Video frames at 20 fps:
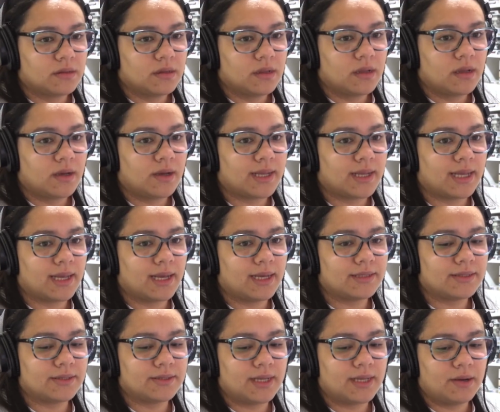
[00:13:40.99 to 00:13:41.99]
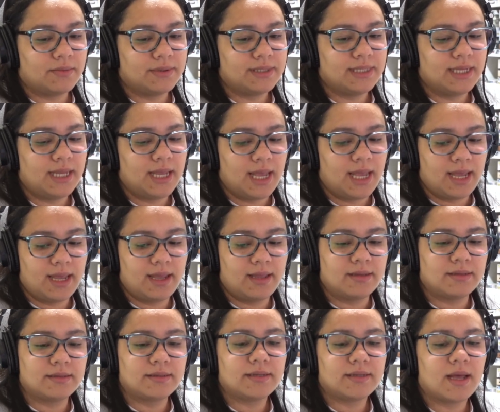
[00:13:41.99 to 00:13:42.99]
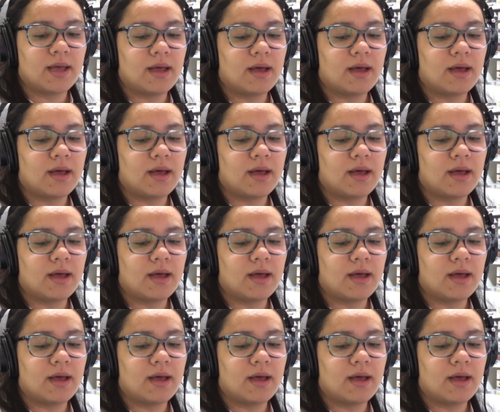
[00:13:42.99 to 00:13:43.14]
Okay, guys, so that was the end